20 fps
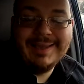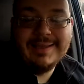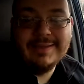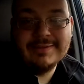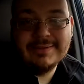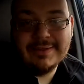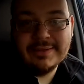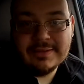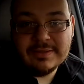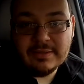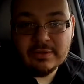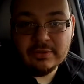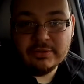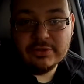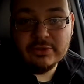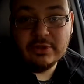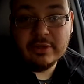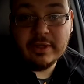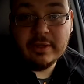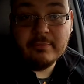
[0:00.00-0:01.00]
He says
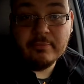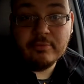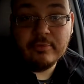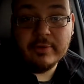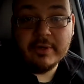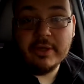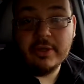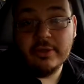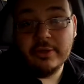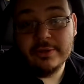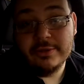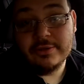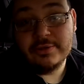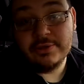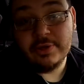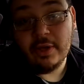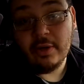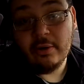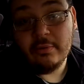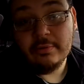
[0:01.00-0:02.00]
it's looking pretty good,
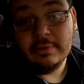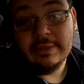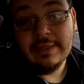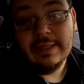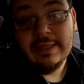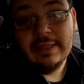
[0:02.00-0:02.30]
so